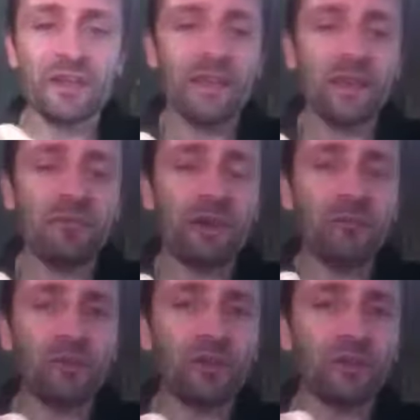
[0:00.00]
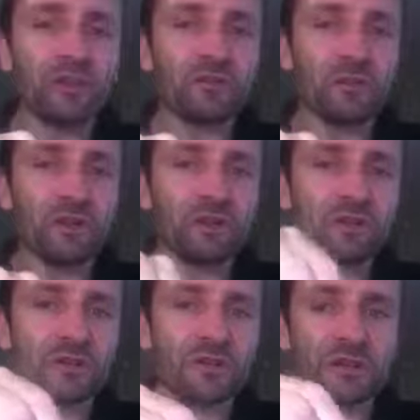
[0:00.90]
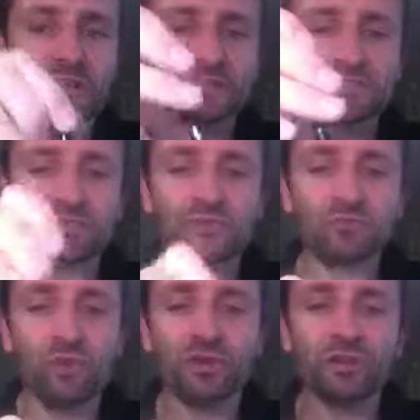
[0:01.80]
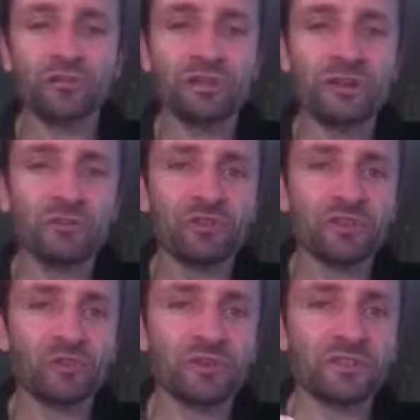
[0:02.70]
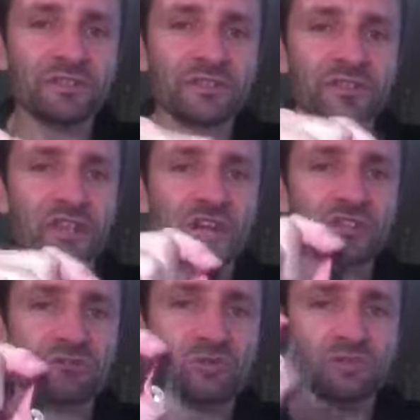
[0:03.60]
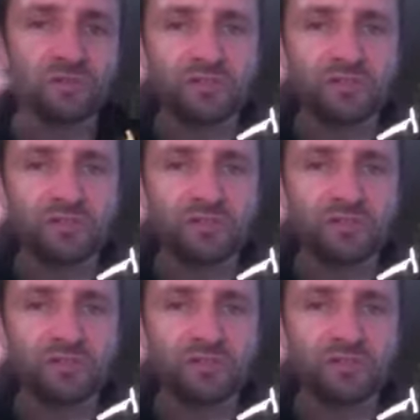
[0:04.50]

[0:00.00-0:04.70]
Um, and while the other one is, while you're using that one, this one is in the charging port.